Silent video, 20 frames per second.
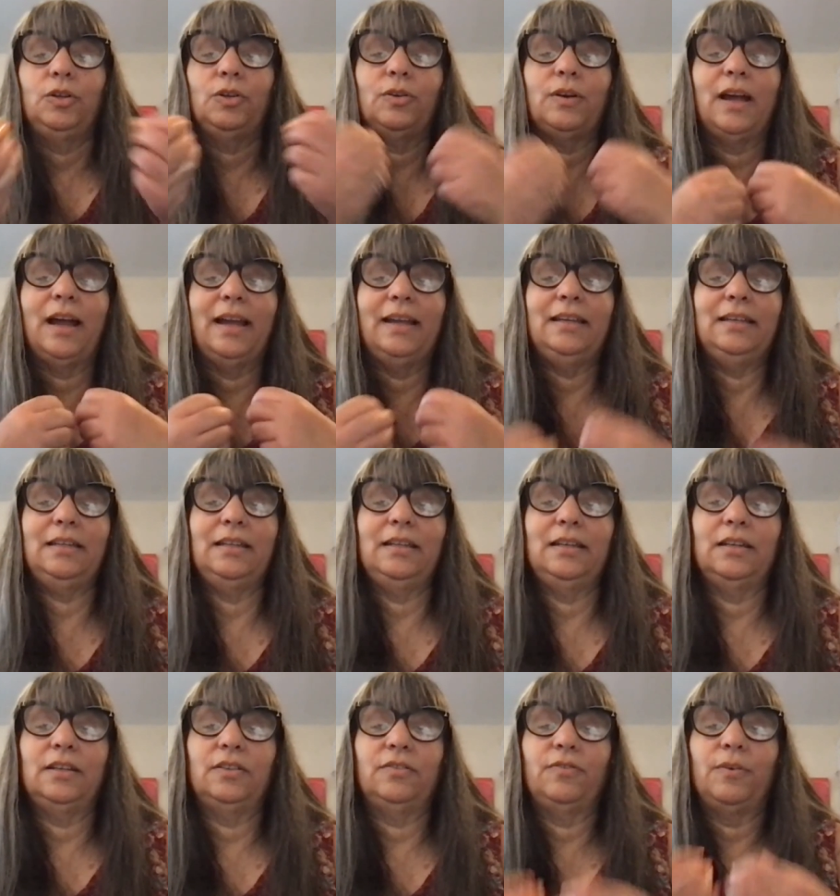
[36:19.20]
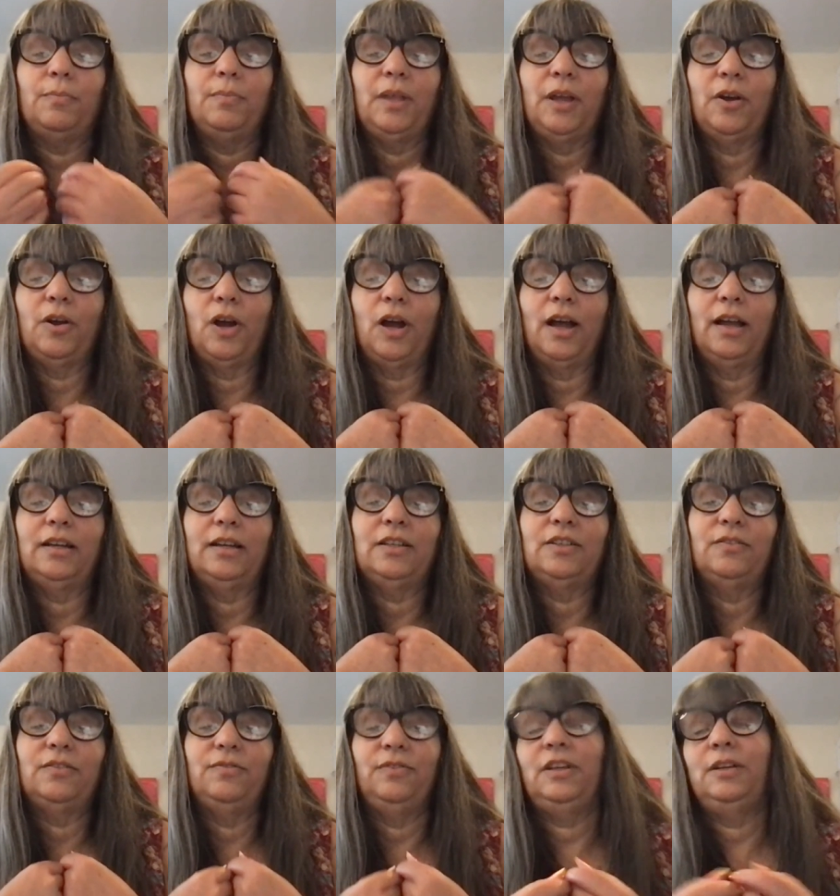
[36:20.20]
your ideas from their
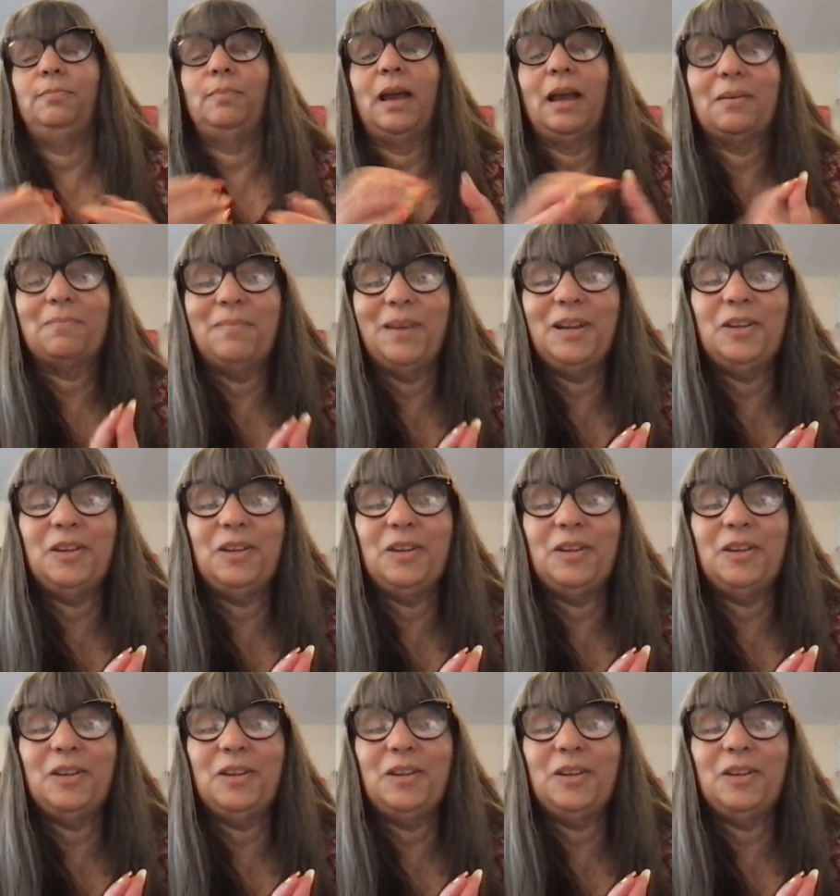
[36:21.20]
honest feedback.